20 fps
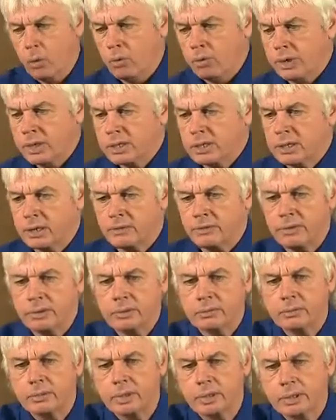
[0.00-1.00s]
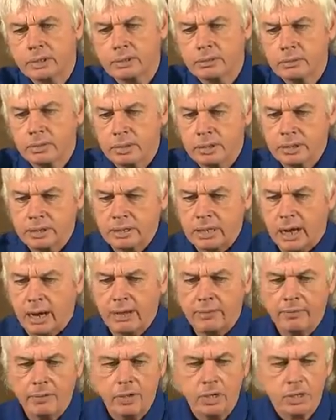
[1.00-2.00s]
all these different
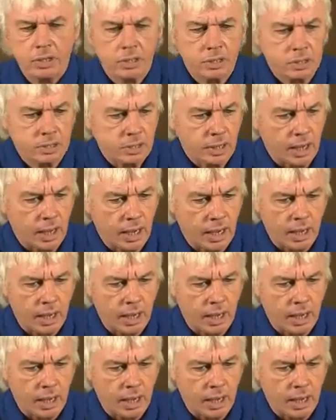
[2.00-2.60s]
diverse